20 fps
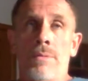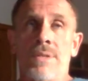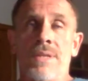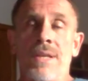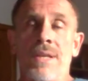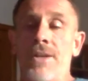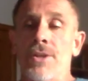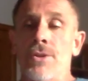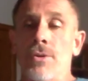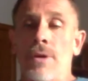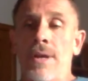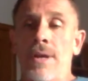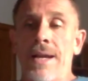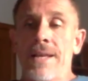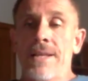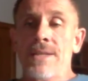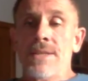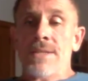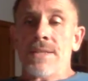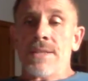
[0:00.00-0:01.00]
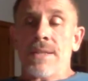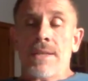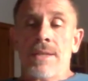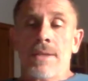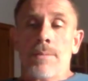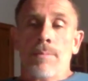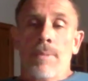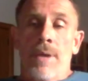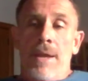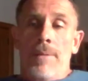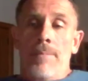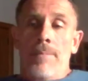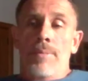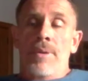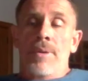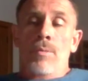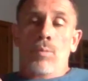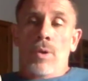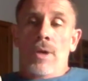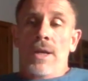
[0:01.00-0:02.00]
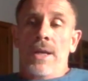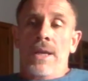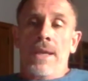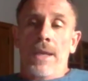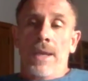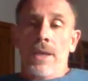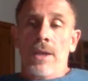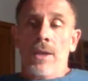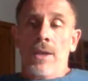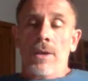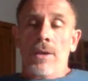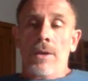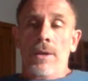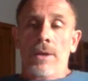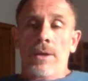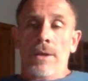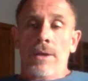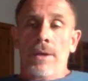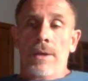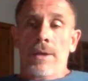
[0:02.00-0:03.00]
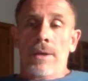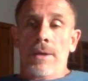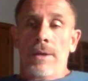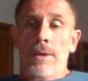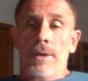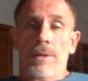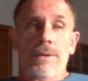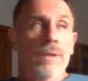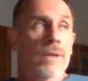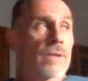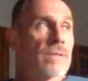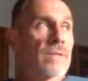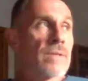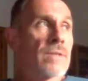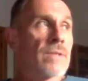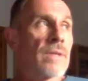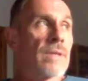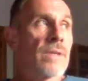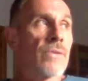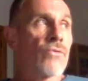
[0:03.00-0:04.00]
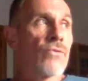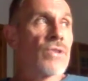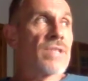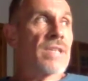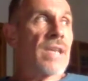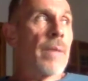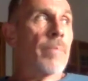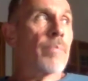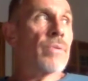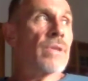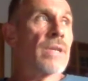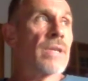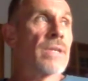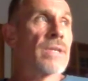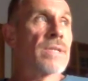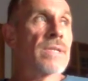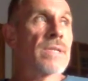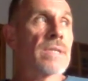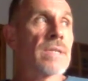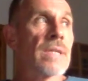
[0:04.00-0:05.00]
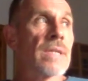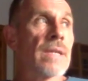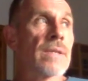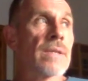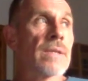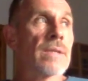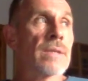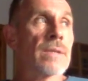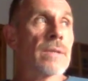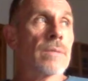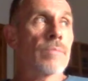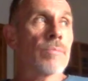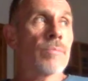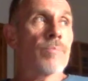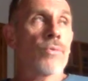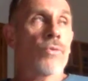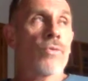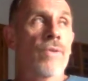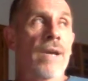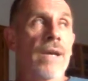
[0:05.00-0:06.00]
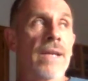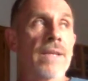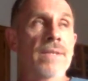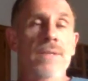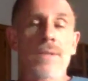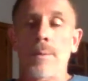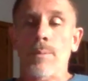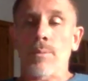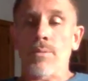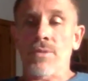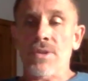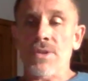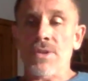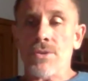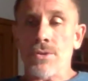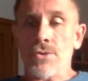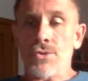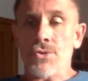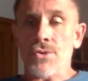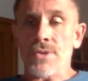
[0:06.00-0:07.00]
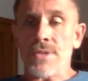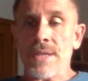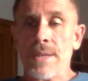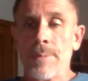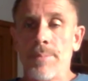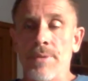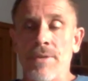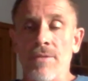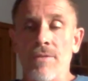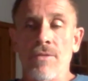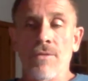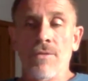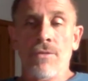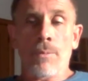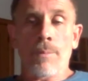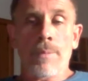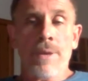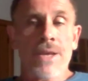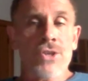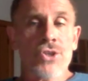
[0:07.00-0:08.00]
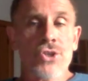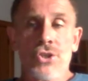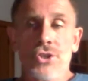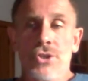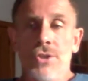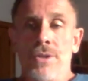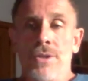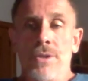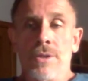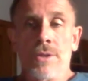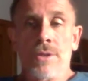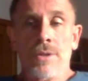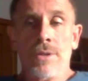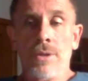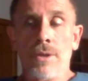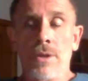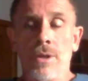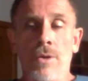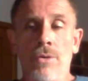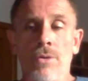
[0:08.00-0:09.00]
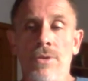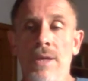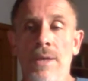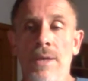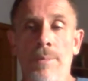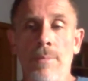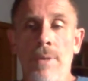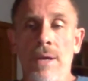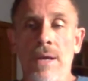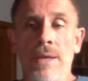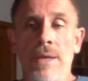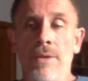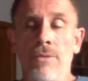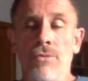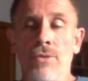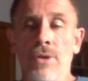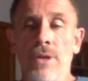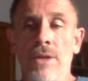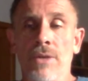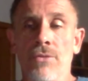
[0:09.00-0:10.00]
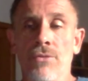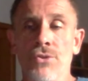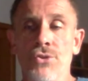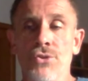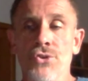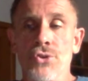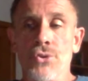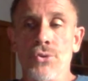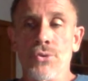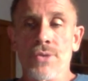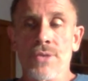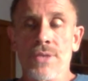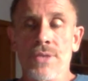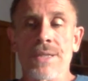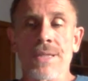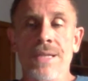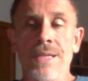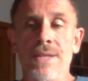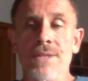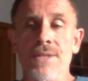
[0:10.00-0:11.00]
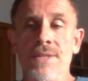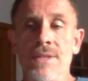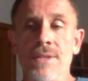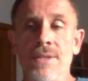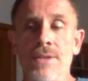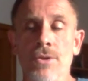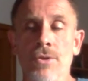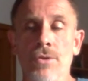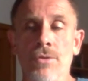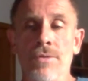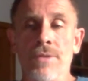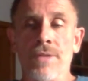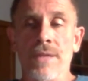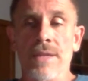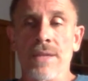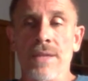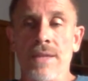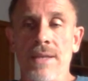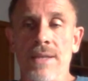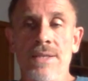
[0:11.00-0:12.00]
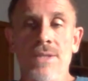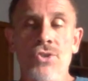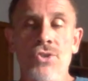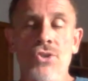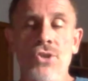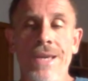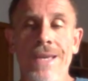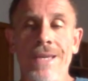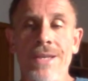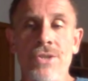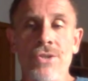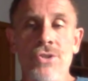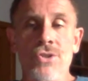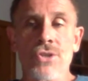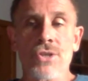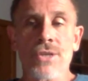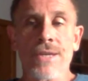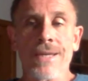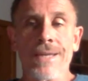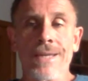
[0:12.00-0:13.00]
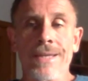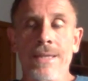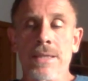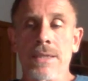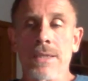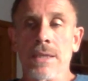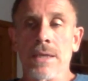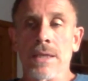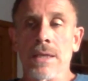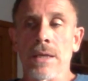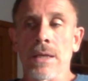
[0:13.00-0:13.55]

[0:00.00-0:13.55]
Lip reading: cytokines that might be working on certain receptors that provide some of this nociceptive information, you know, they might really reduce intensity of that exchange, and